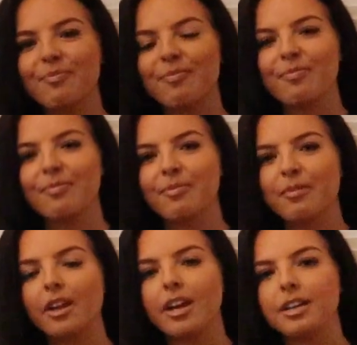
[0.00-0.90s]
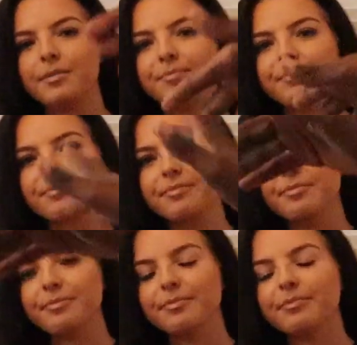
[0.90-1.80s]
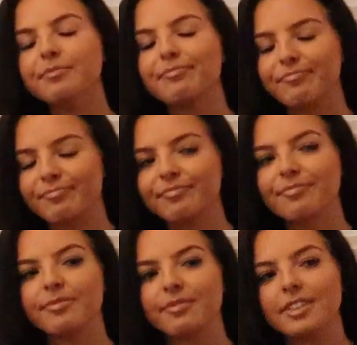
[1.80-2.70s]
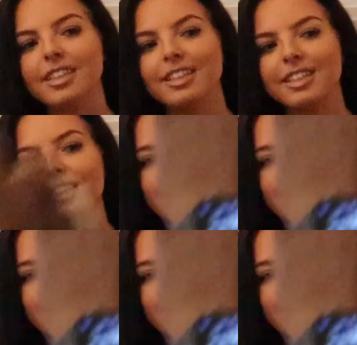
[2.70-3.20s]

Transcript: YouTube, whatever. Yeah, cool. So yeah, how,